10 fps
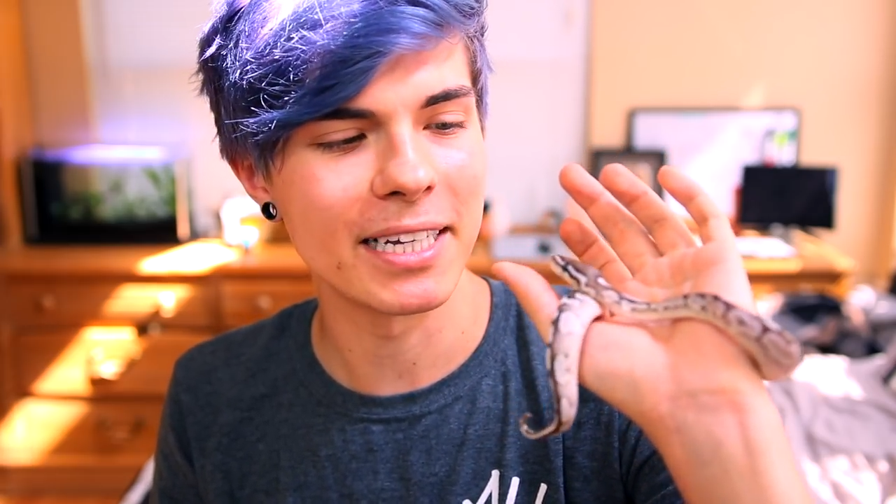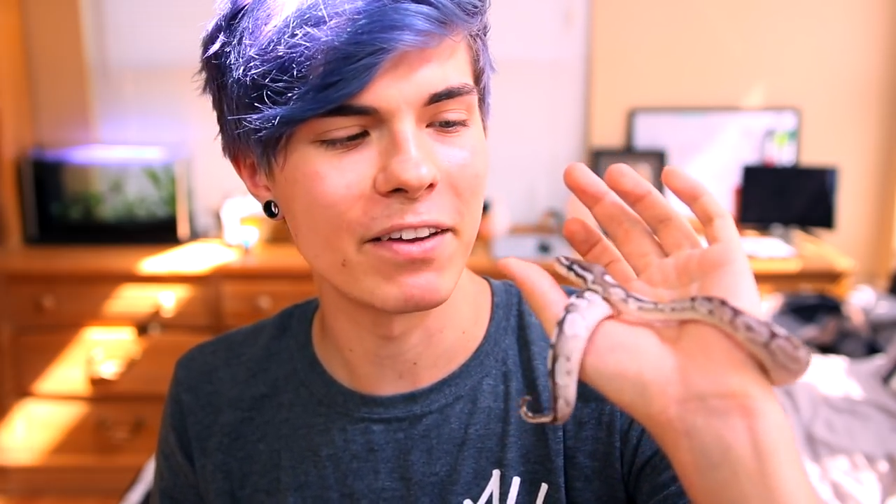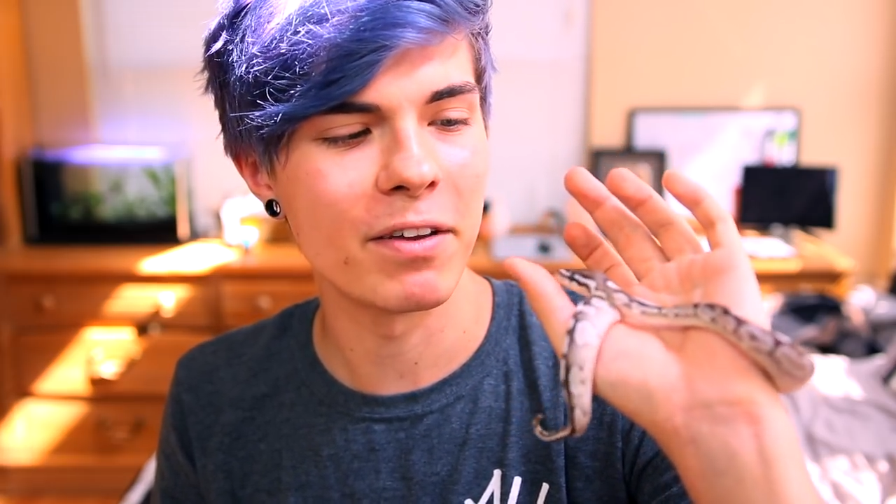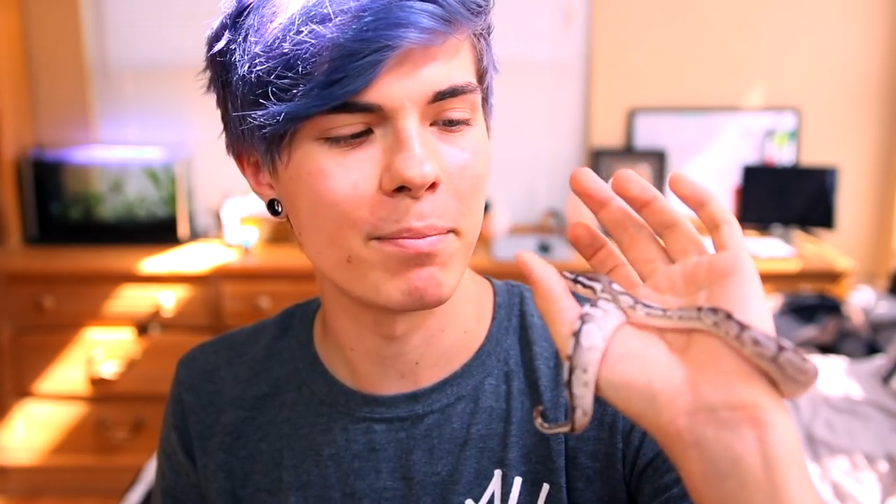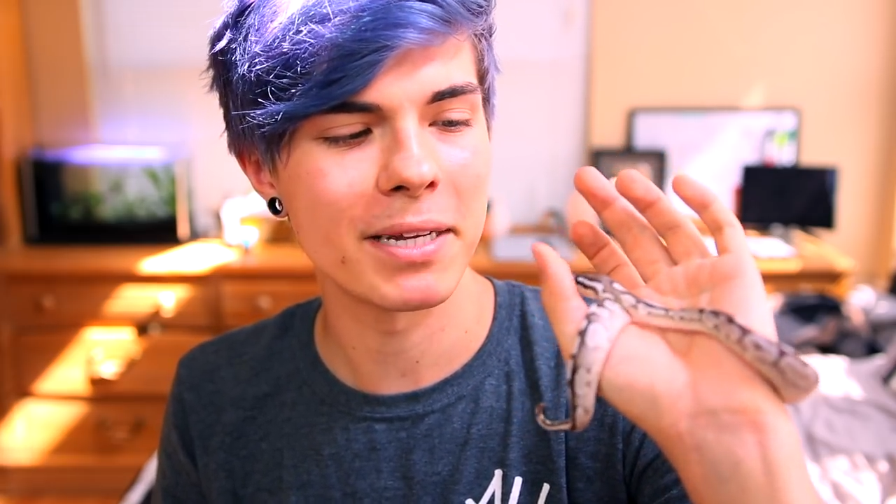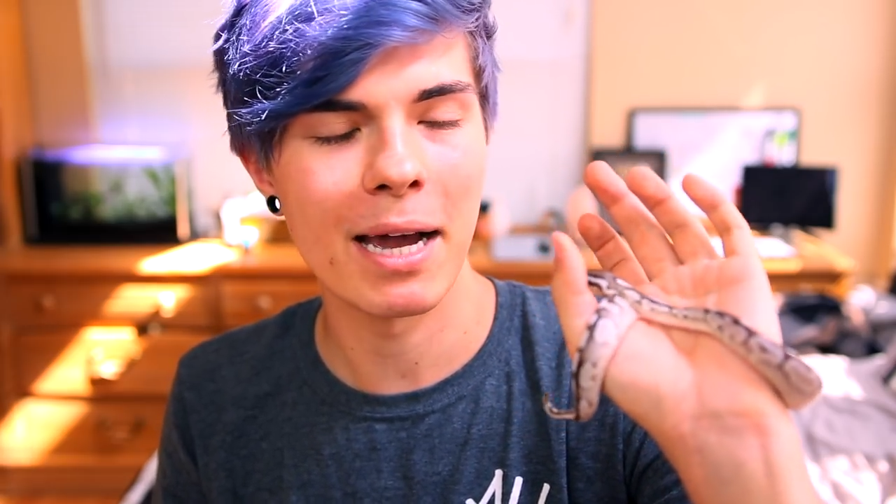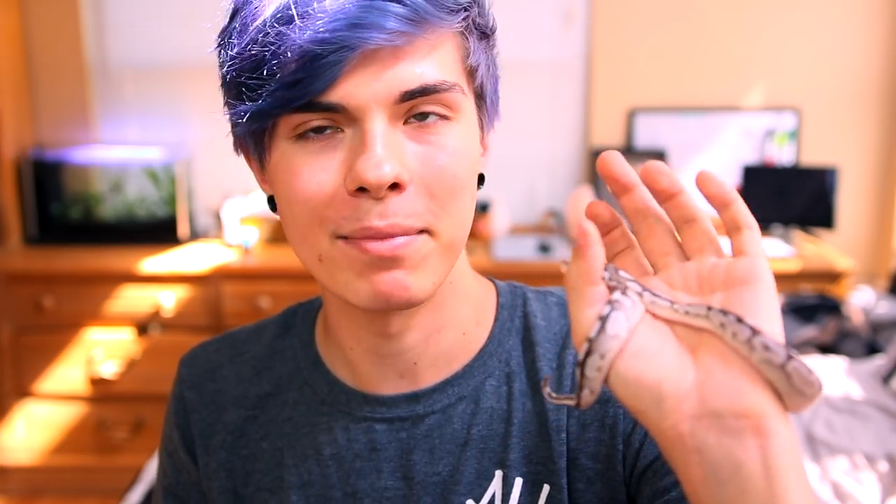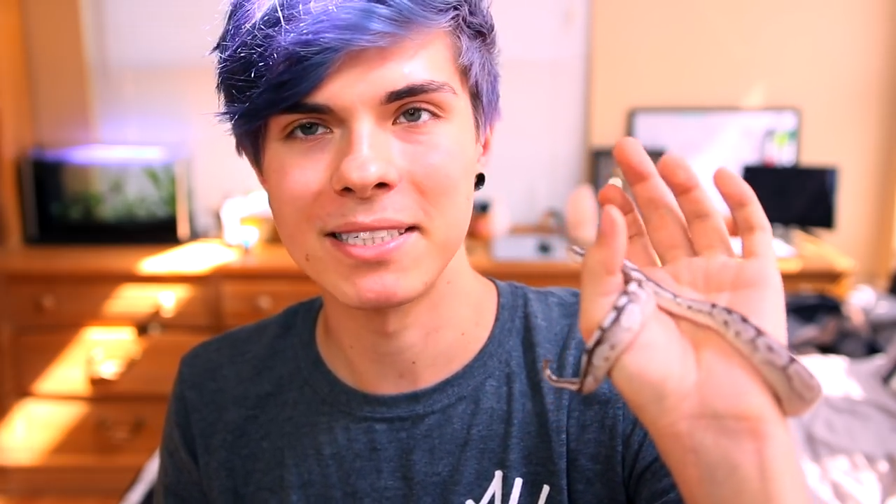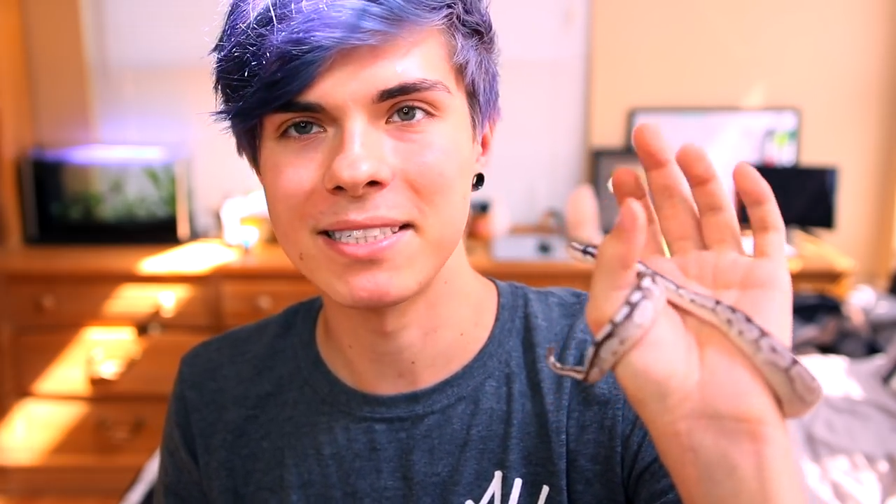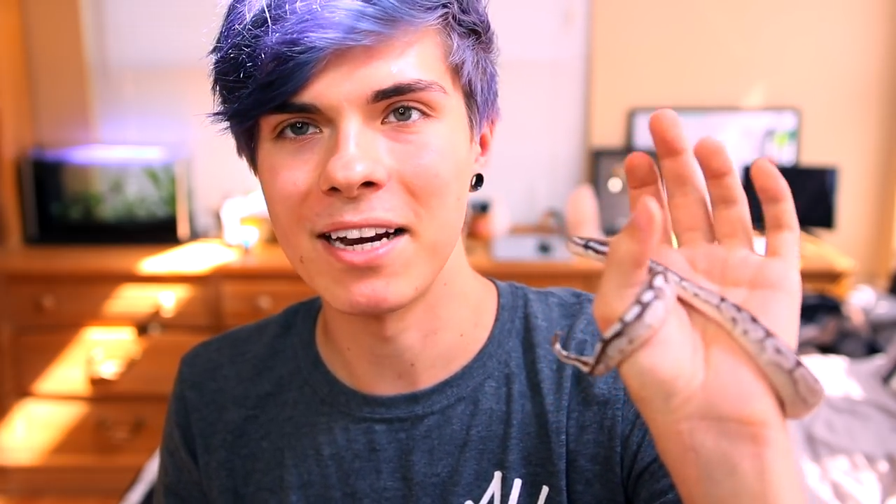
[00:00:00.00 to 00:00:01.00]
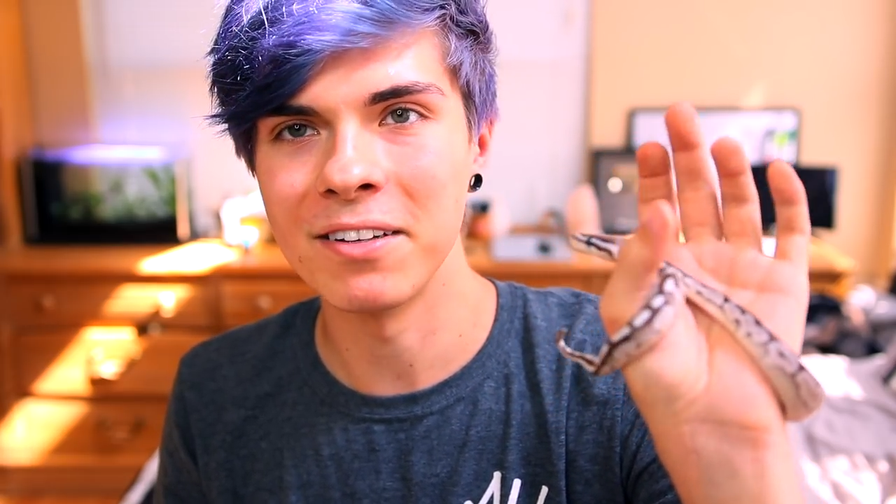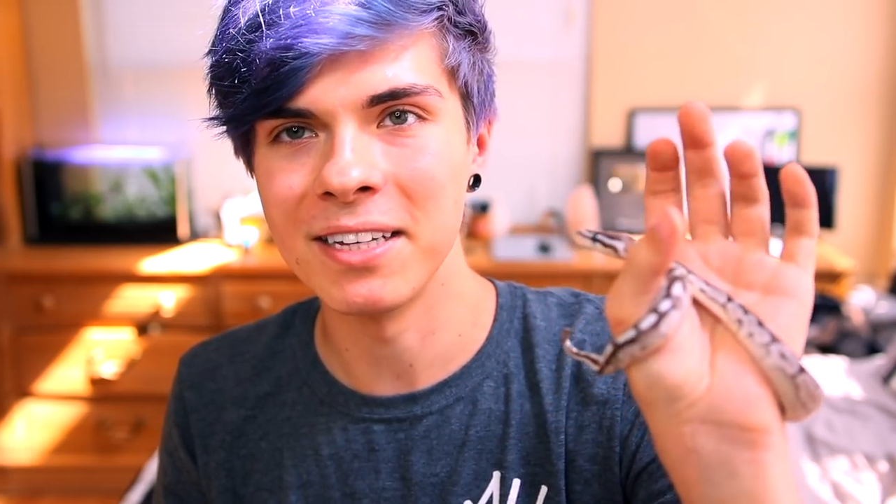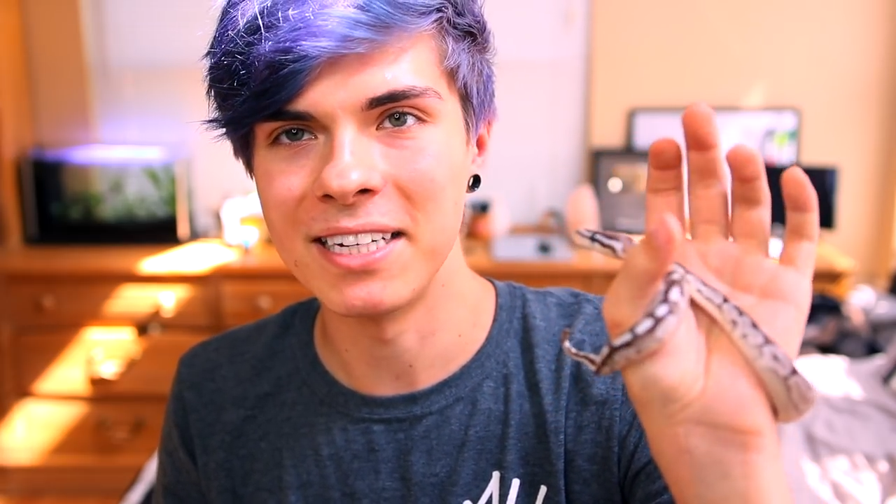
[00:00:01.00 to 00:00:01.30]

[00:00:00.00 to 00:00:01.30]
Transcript: to give him time to settle